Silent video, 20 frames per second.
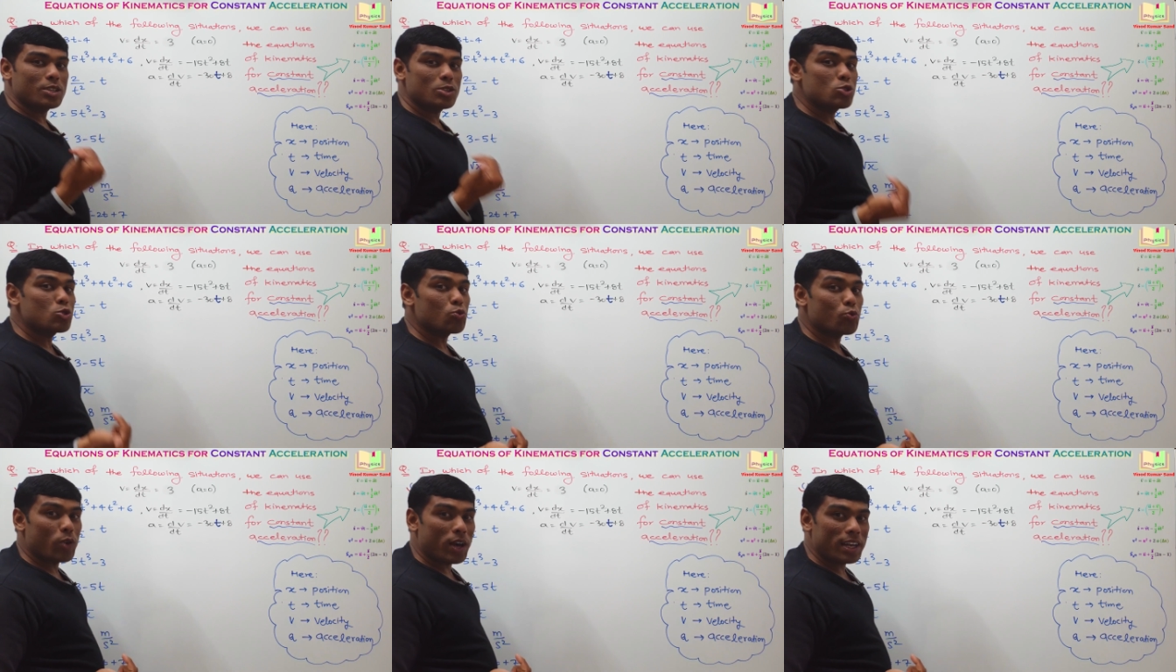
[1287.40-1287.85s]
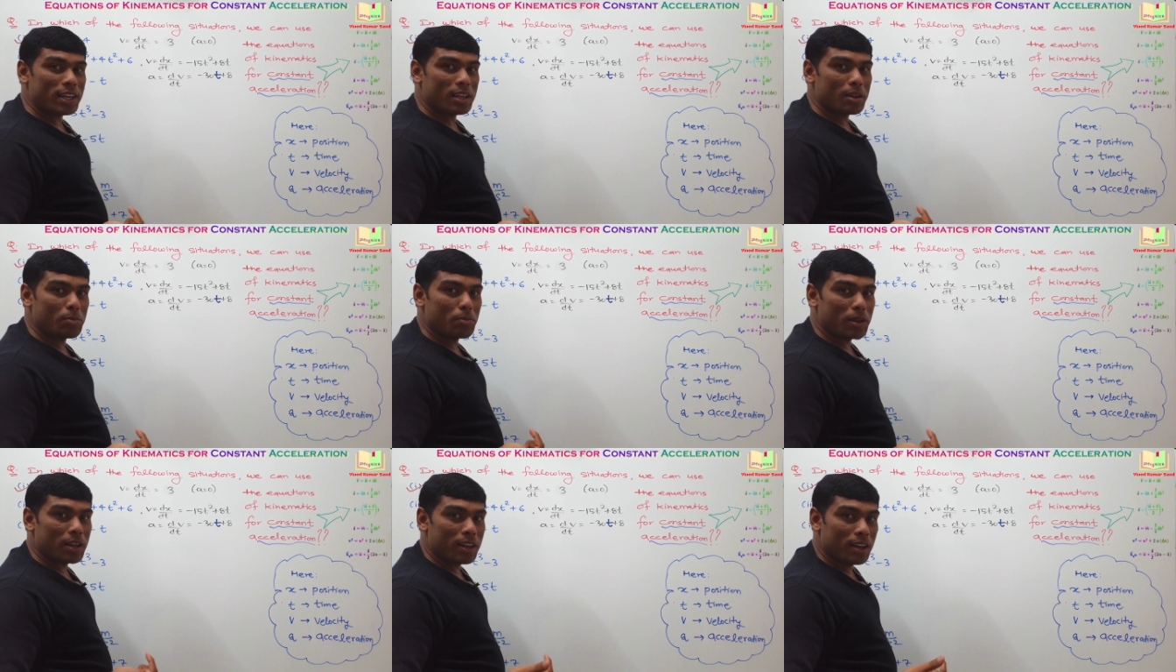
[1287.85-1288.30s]
is
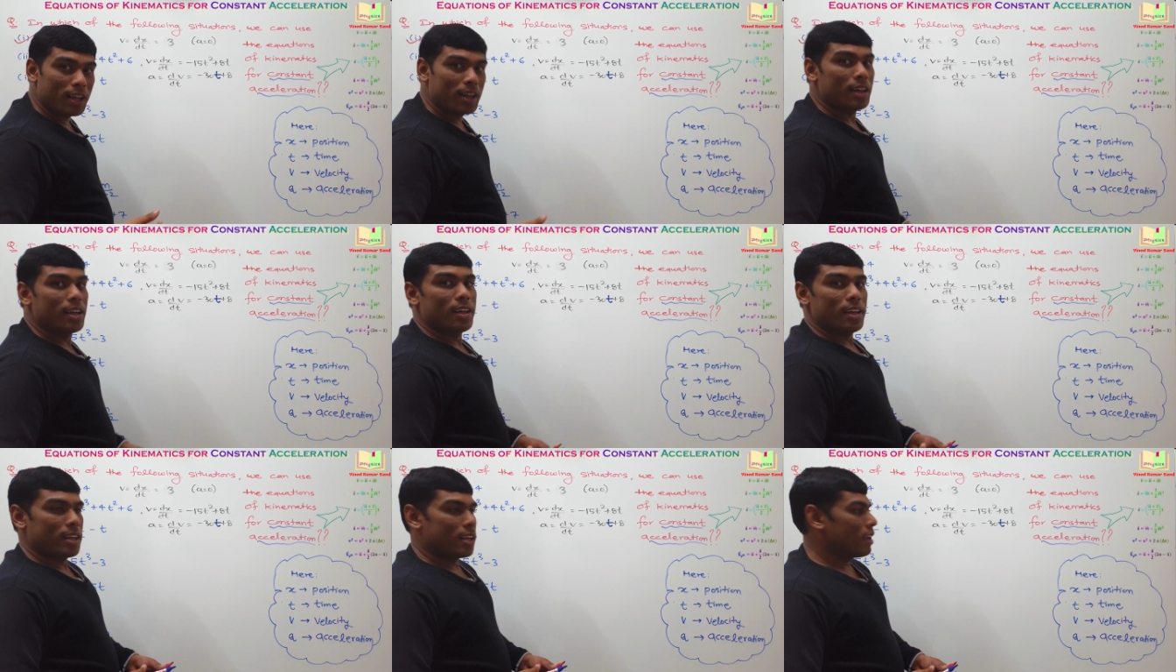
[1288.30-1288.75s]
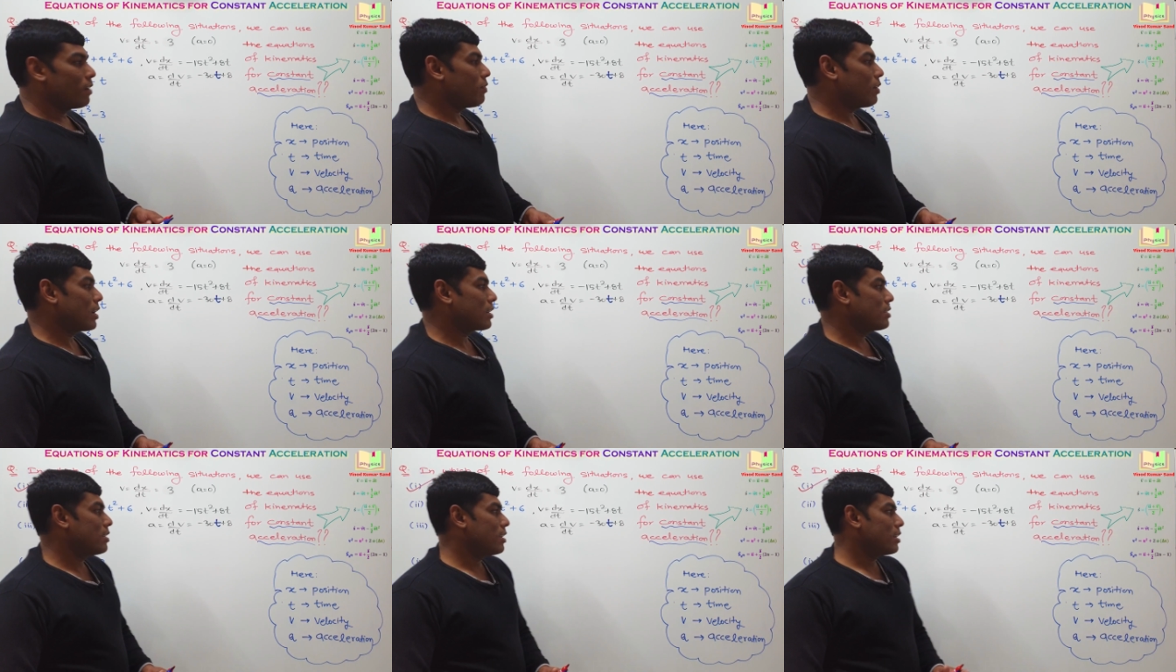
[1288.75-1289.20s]
variable. If
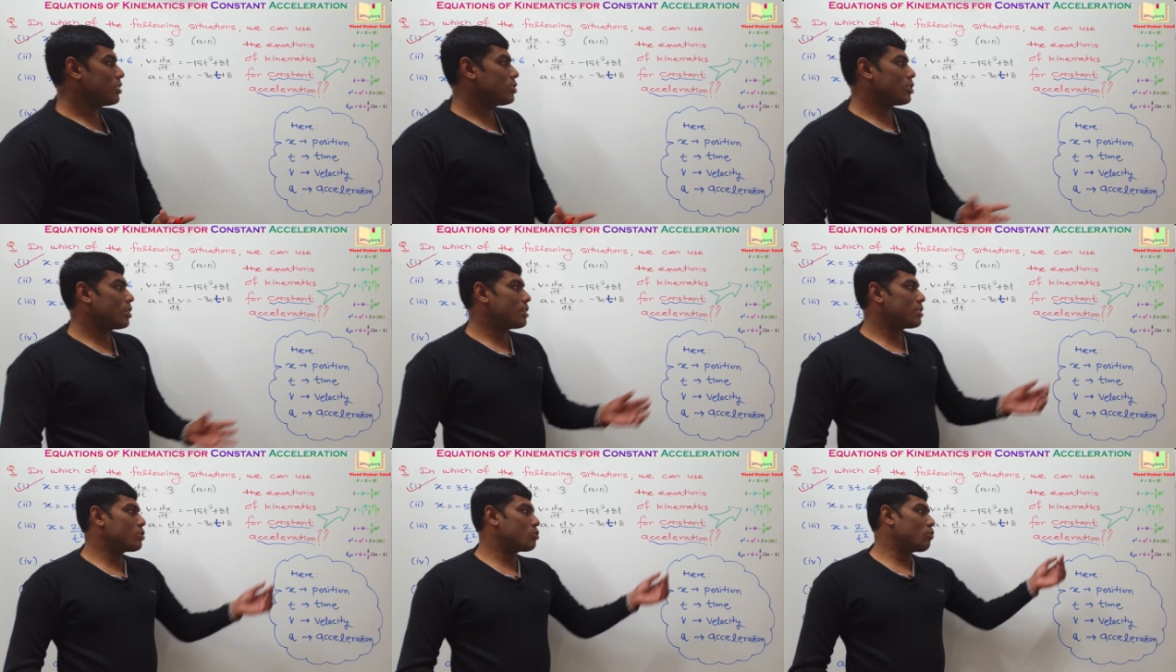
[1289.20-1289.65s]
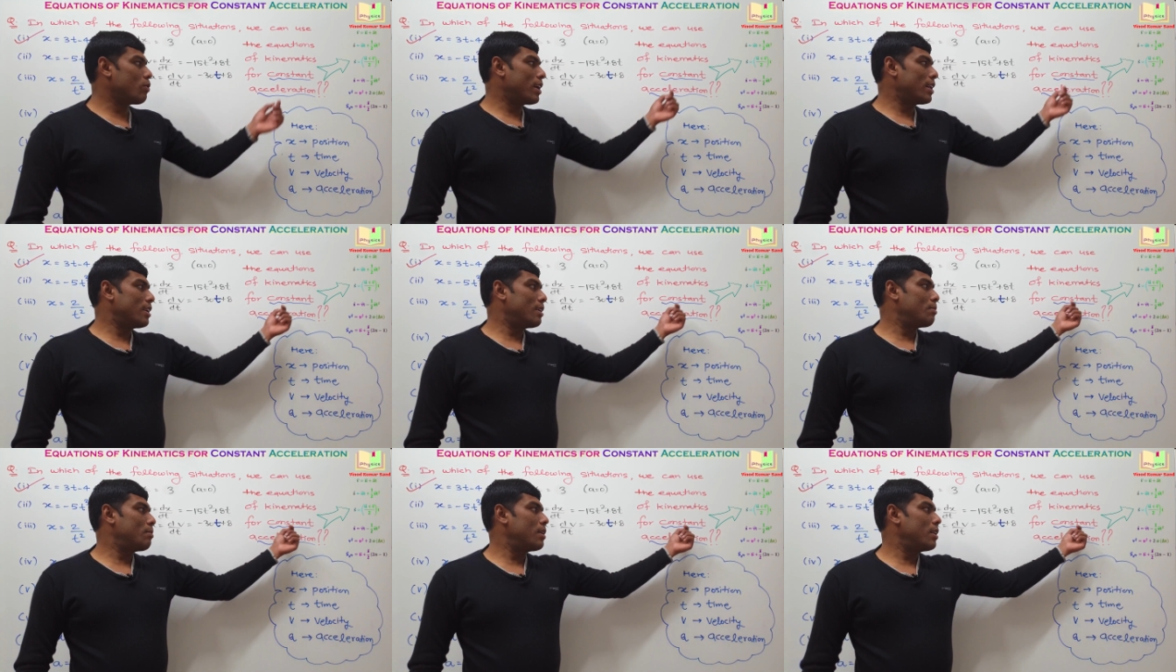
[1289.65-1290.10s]
acceleration is
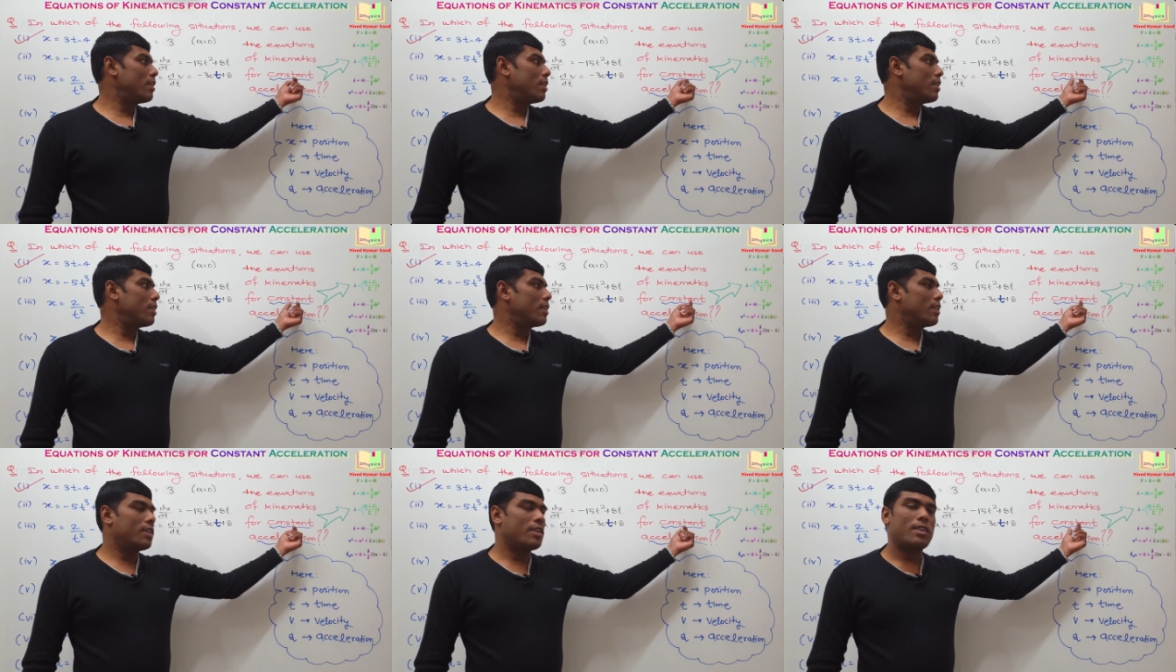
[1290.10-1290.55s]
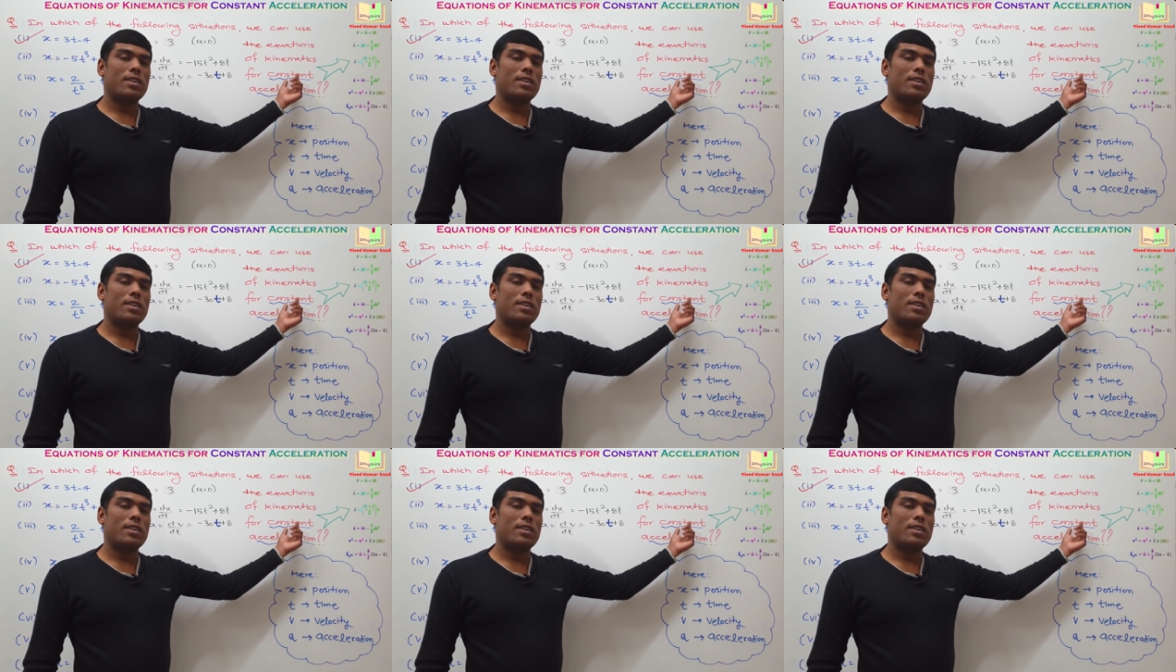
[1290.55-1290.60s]
variable,